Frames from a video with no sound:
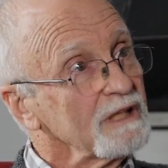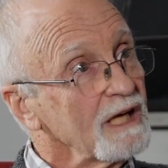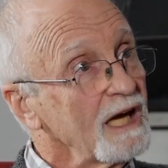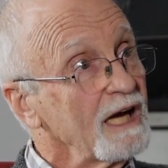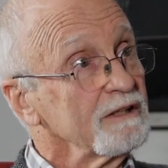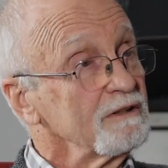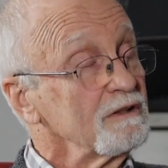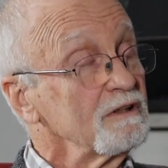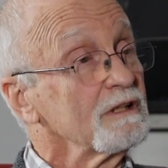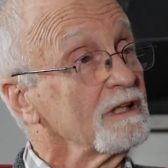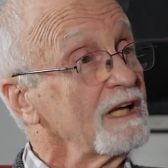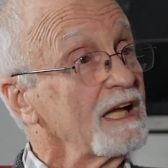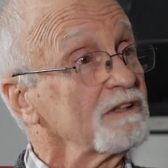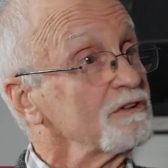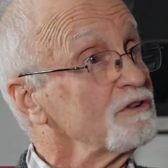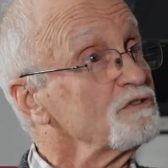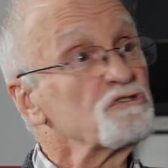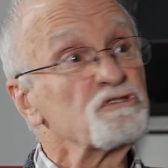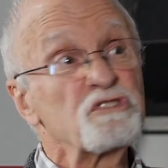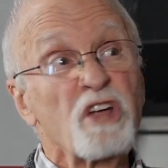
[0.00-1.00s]
would argue that
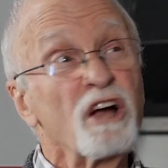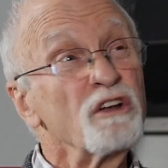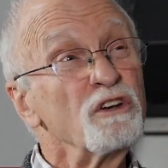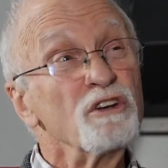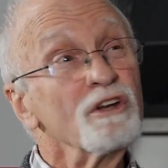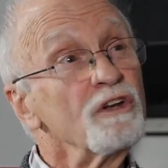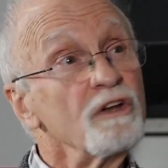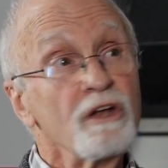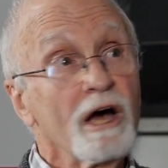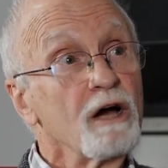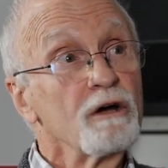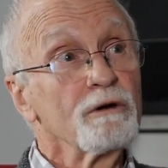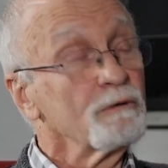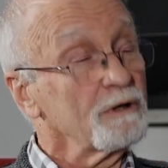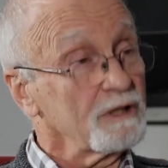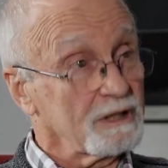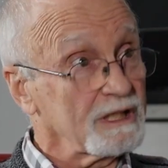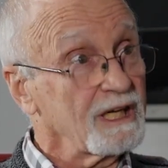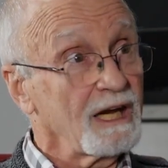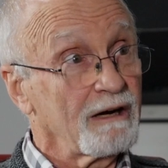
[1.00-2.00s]
actors don't know
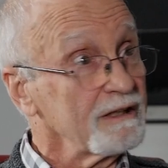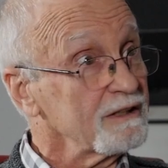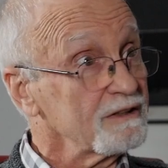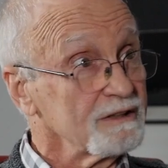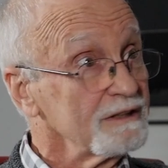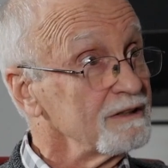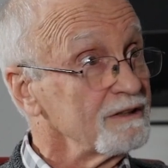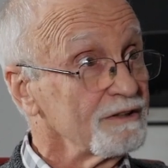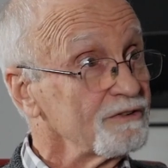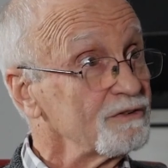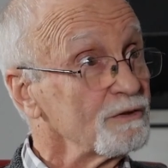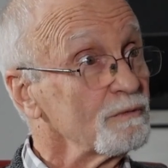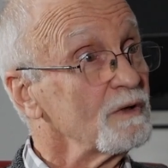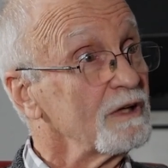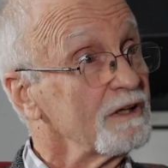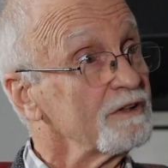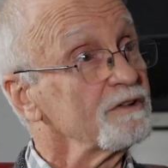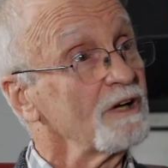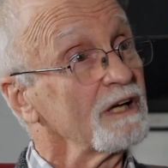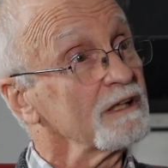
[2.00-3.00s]
what a character is,
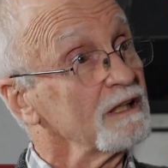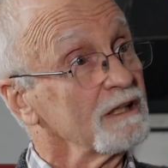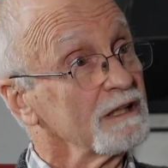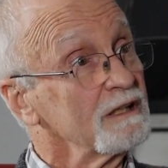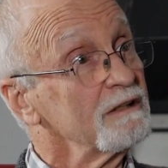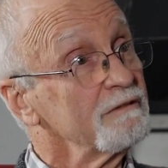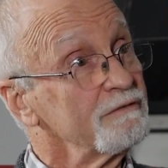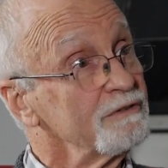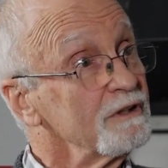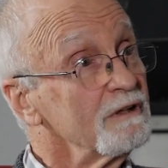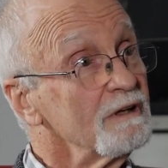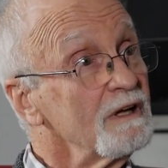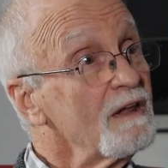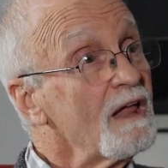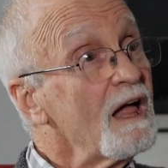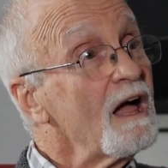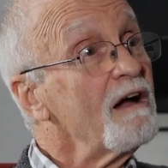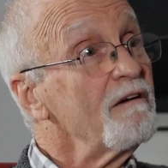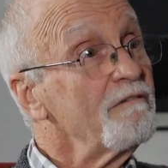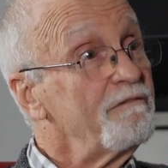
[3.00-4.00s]
whereas I can give you
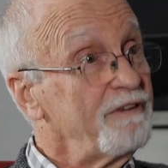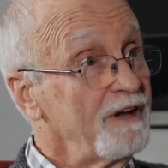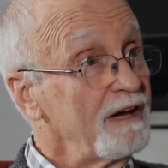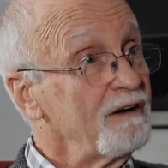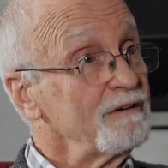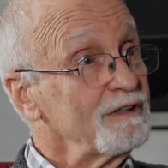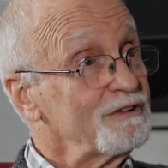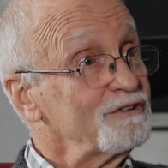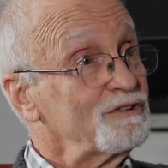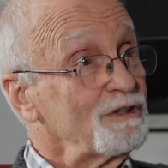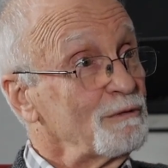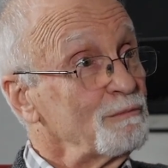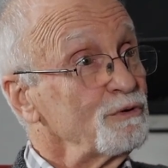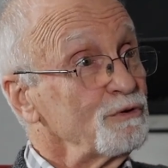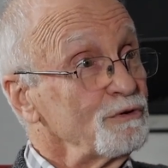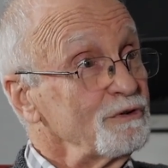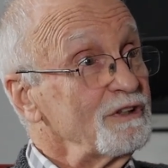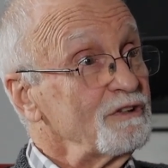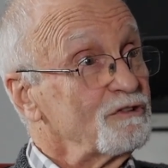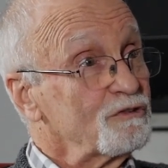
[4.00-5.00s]
a very
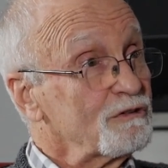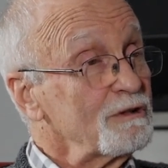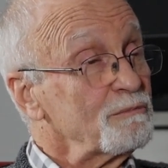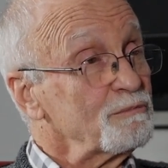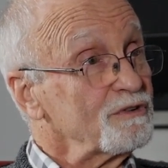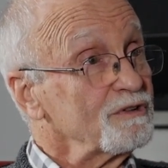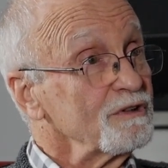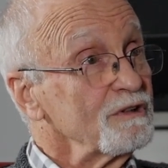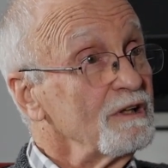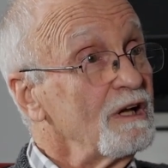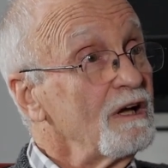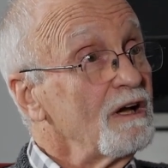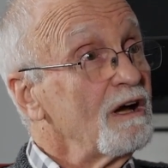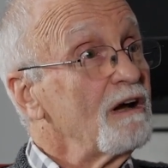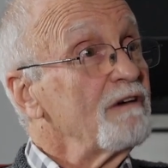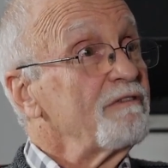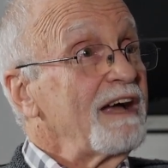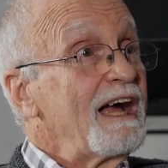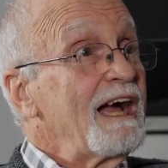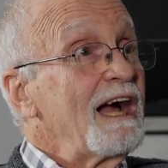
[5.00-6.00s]
simple description
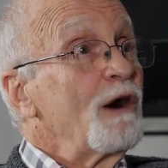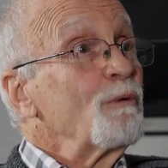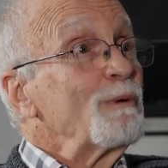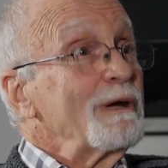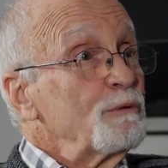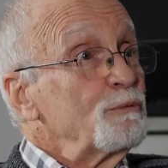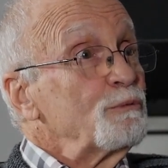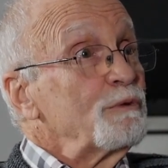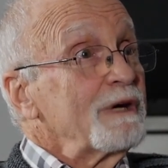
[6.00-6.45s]
of how we